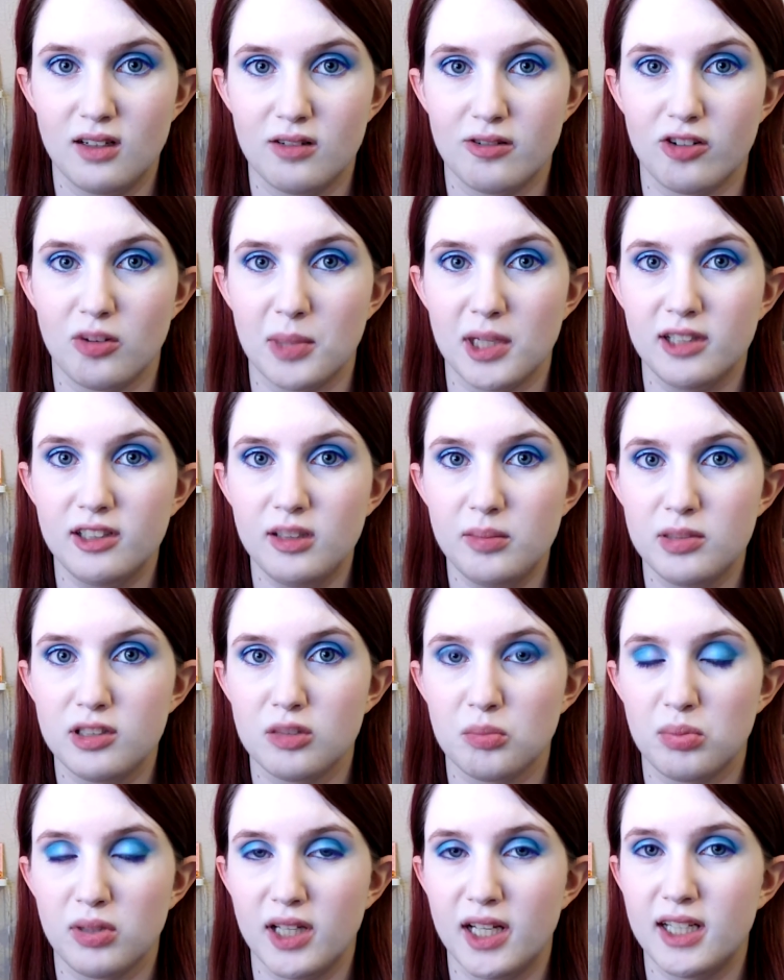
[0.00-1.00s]
For my lips,
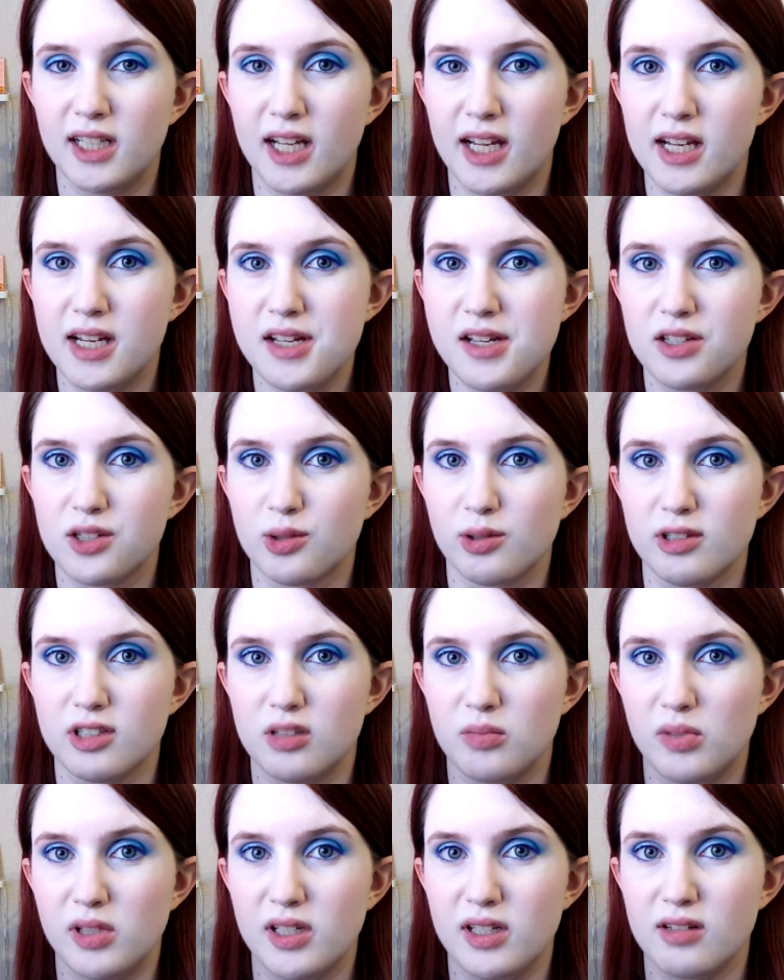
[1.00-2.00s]
plan A is going to
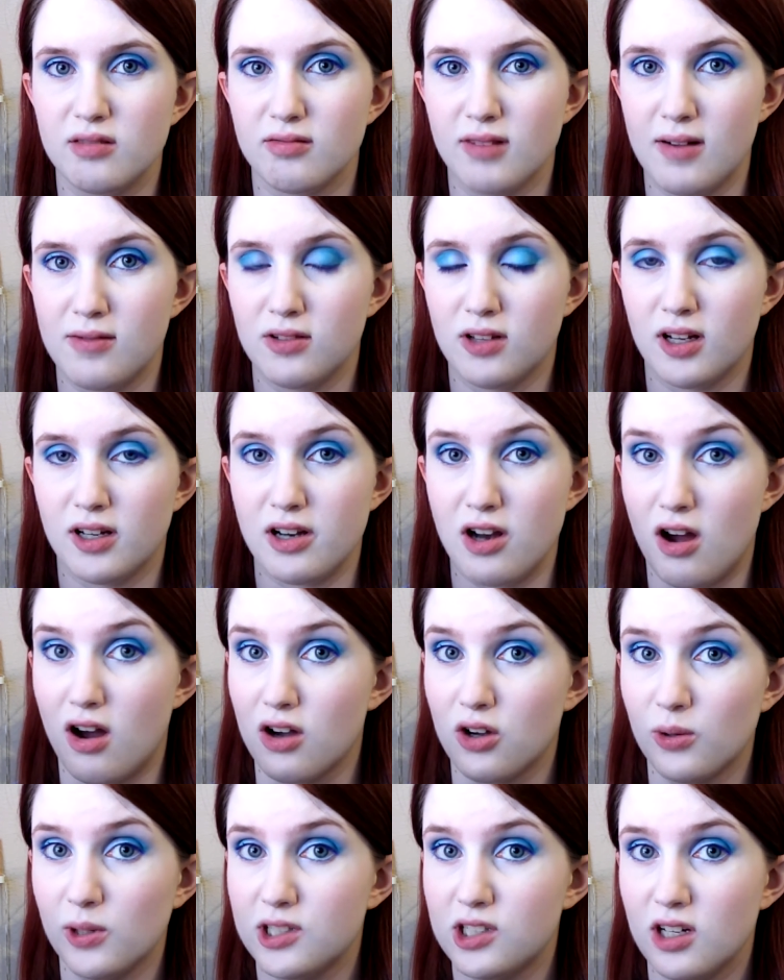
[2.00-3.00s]
be Revlon
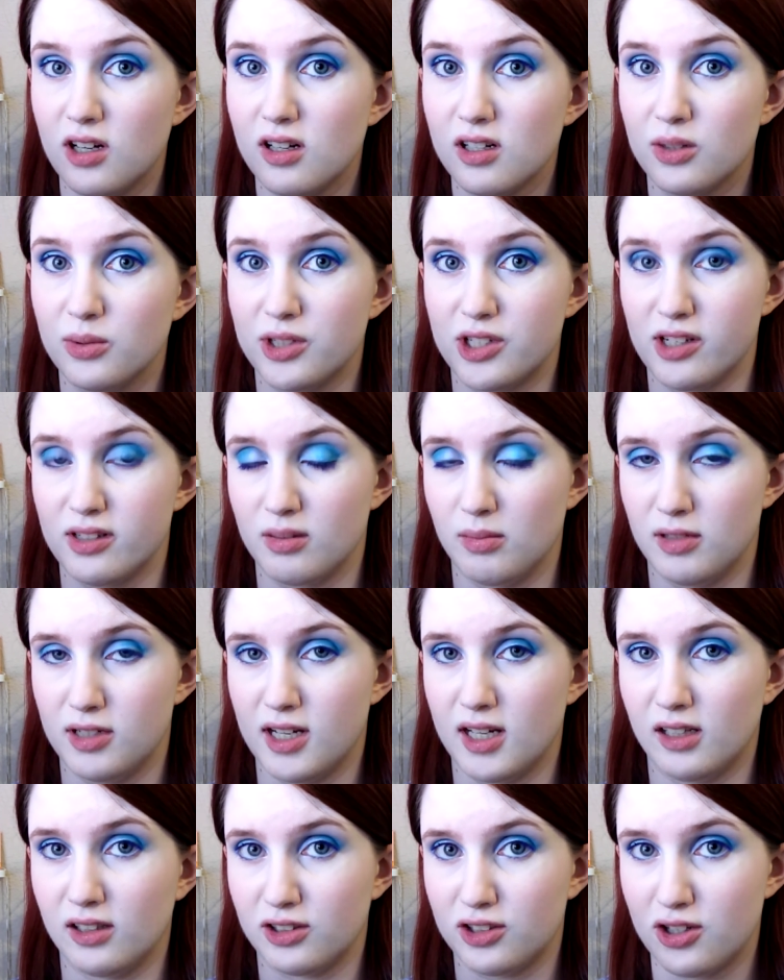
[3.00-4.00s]
Aqua Shock, which is a
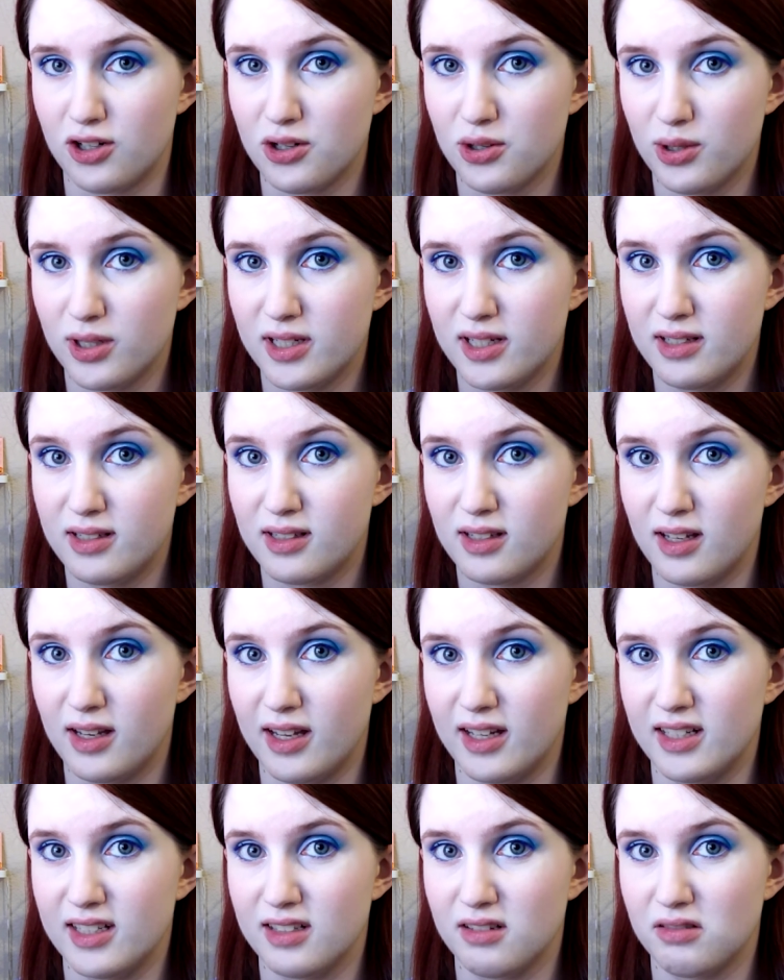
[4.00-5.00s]
metallic turquoise,
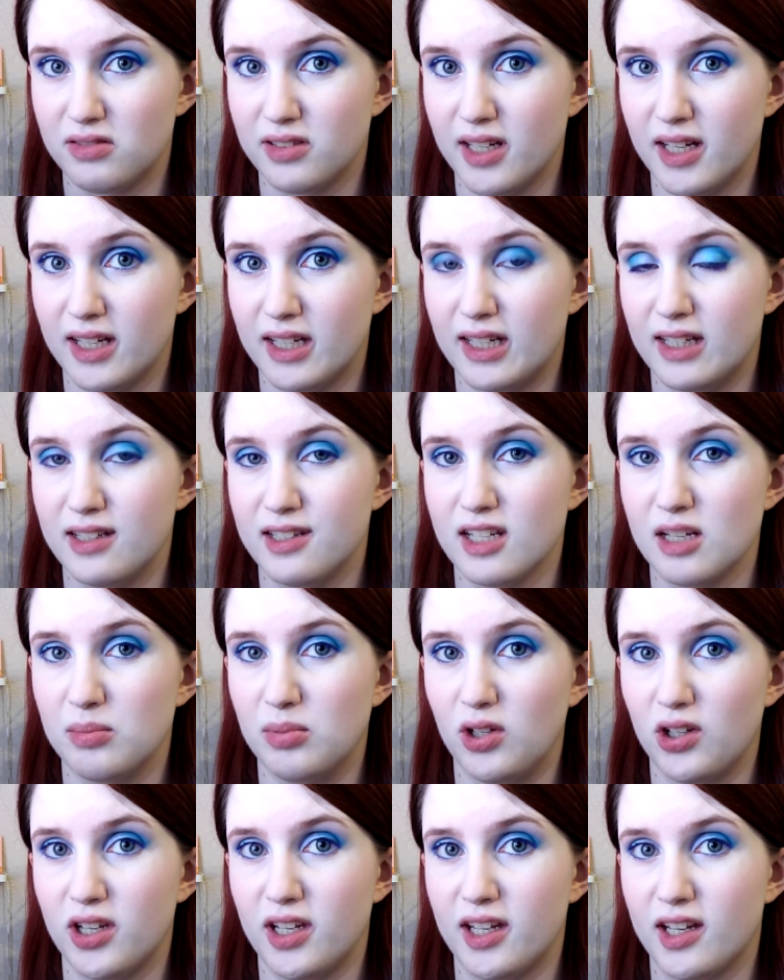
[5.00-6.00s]
and if that ends up
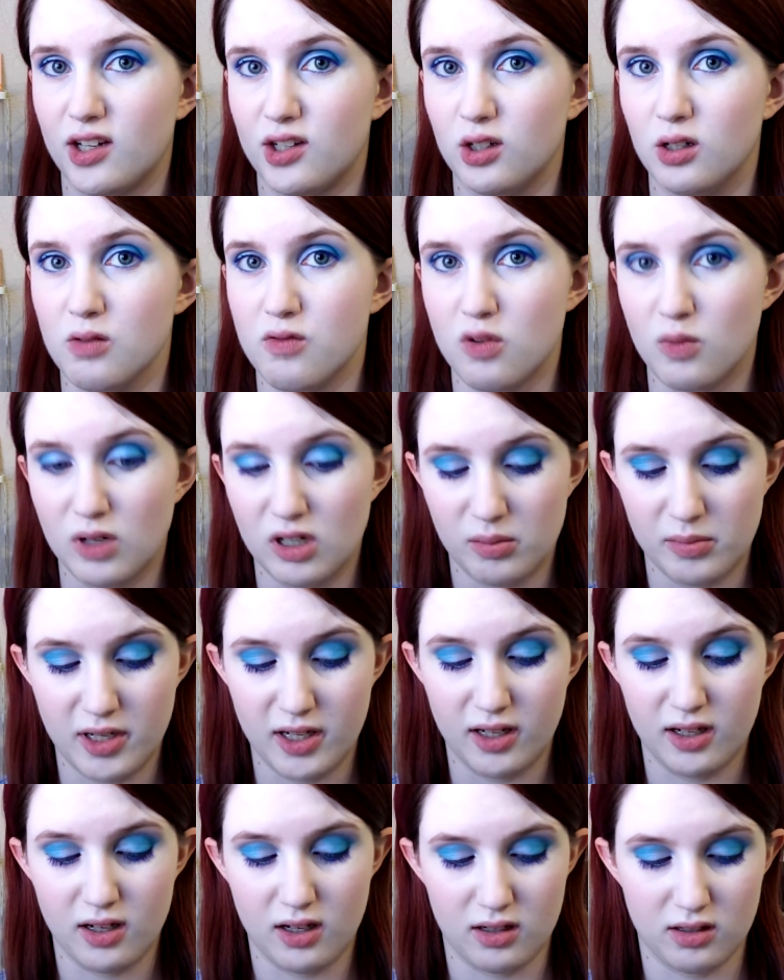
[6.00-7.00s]
looking kind of
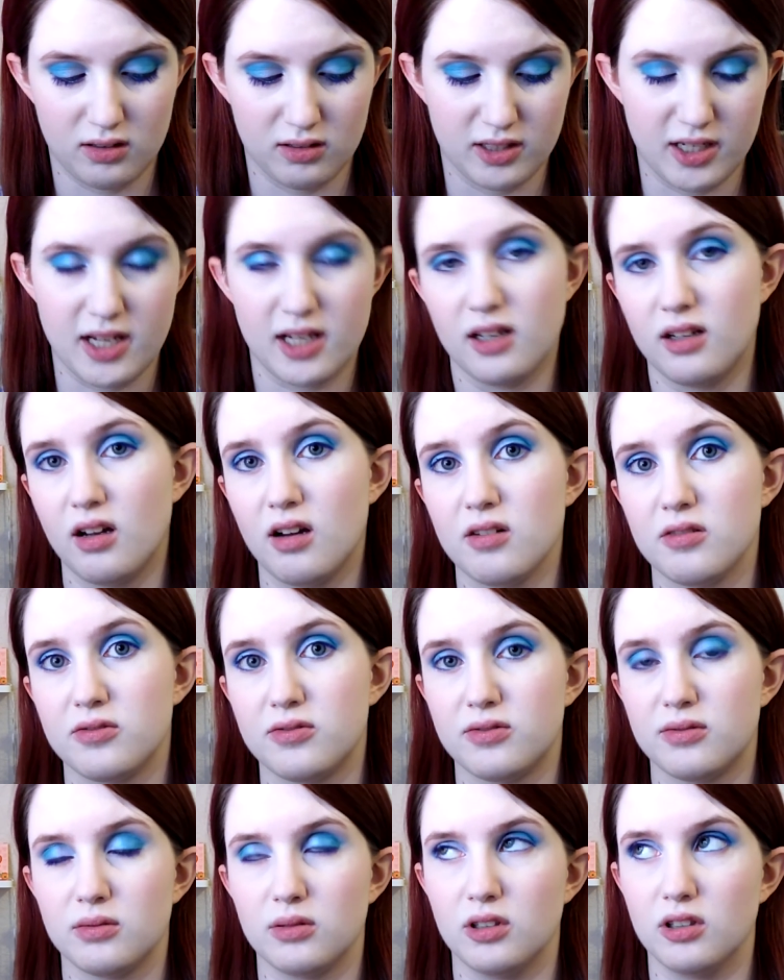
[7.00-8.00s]
overwhelming, I'll take it off,
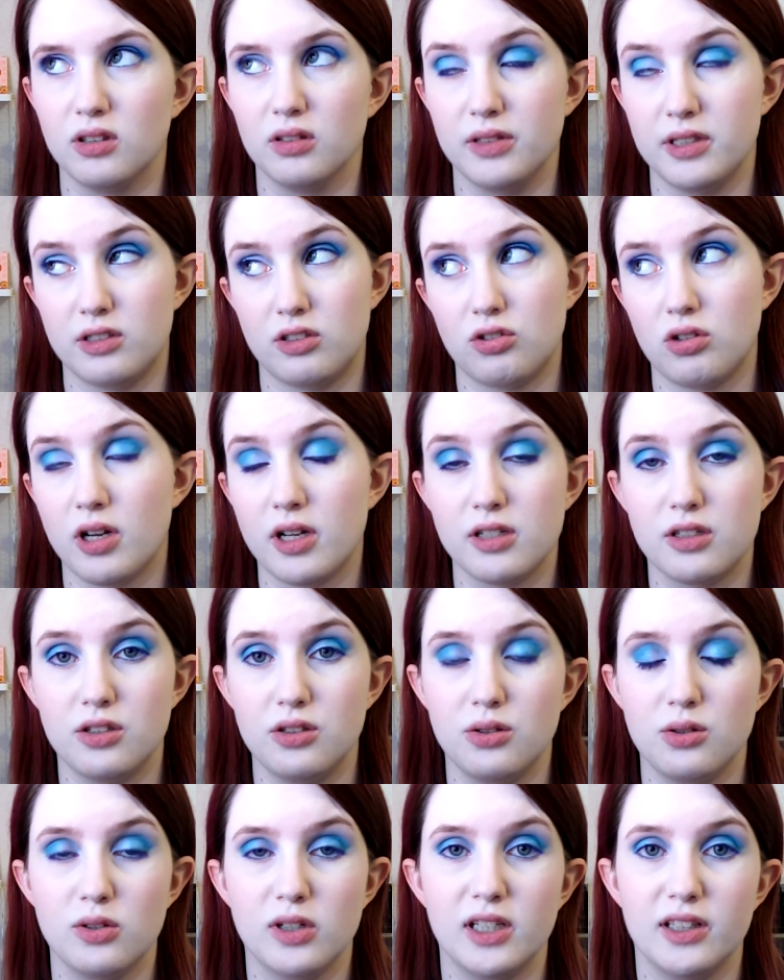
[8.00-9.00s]
or at least try
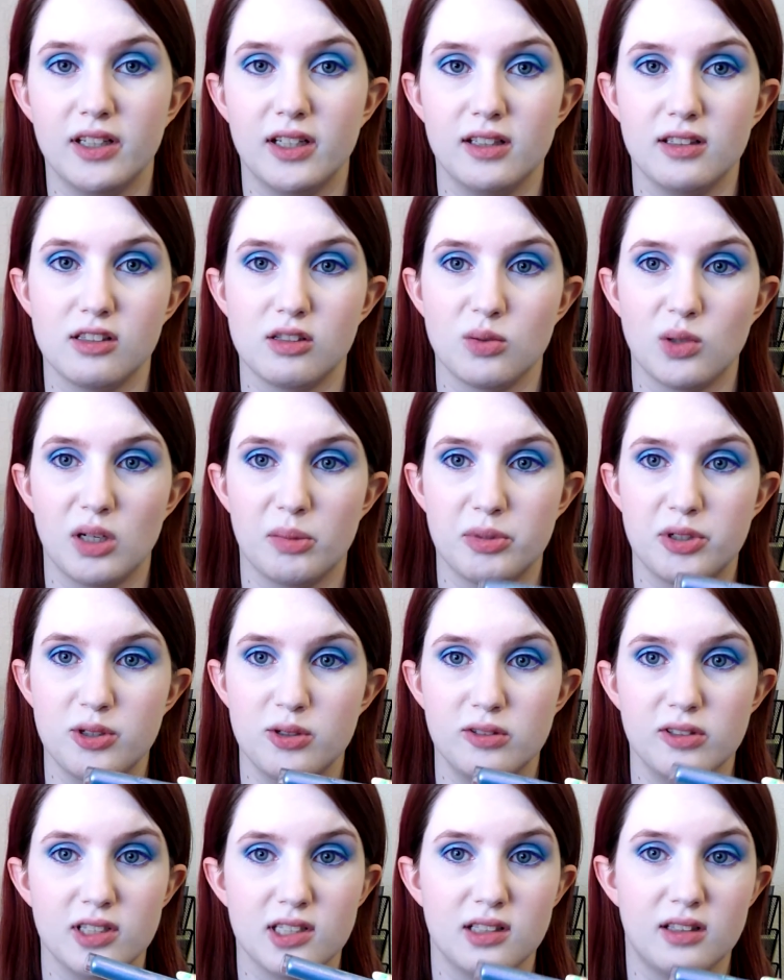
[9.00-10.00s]
to, and then swap to
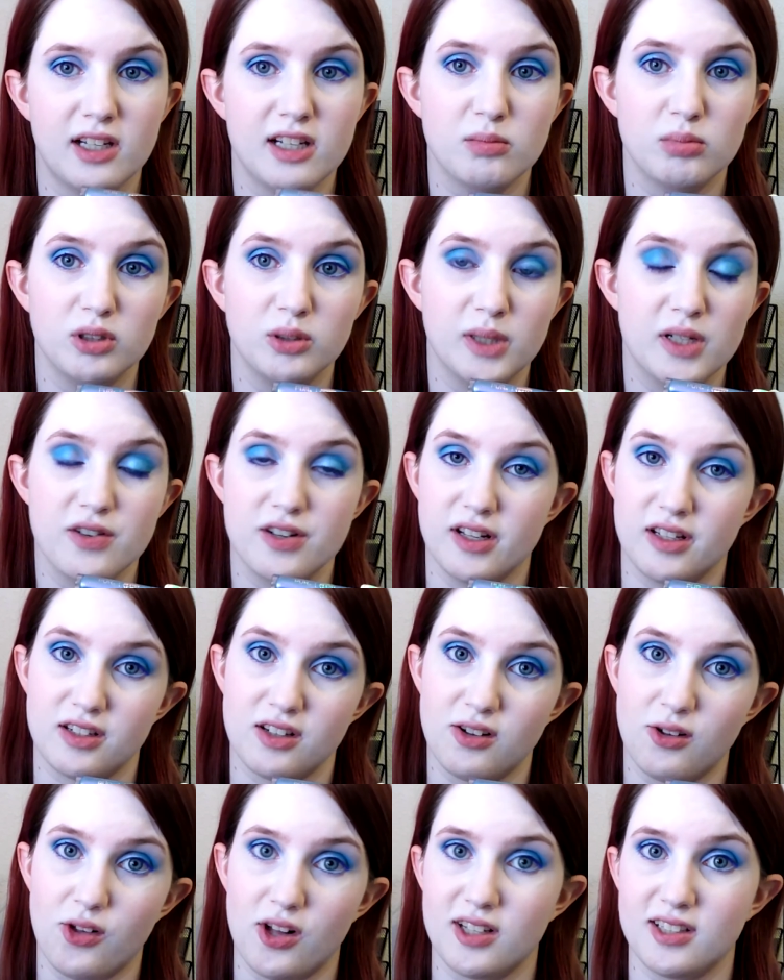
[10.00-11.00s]
this light blue iridescent
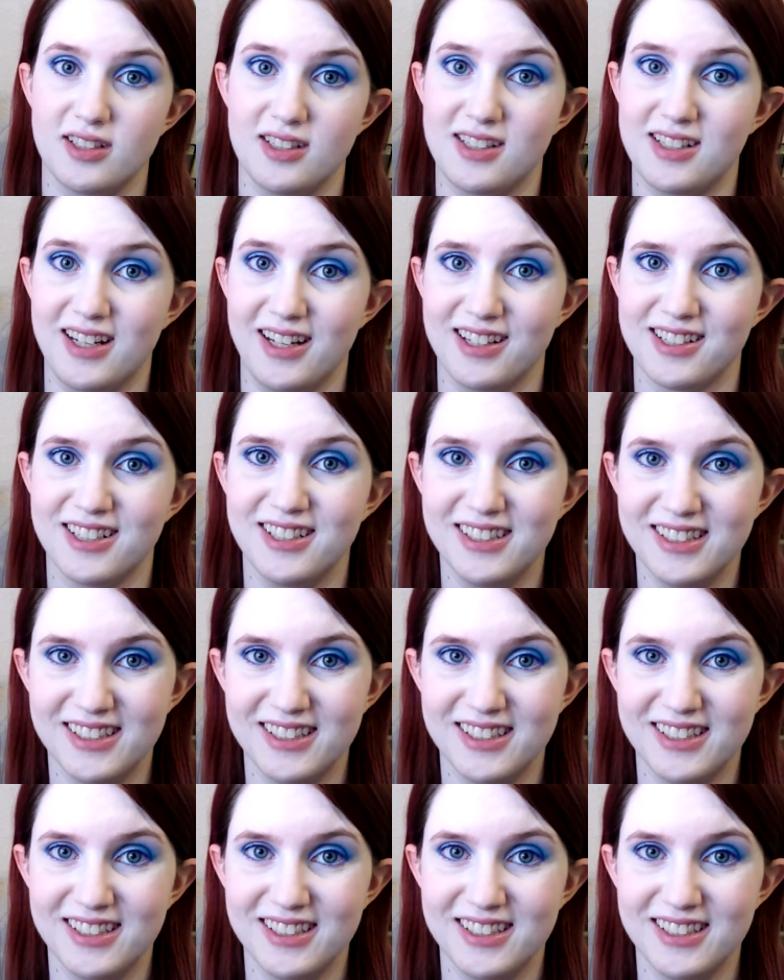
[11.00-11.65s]
gloss instead.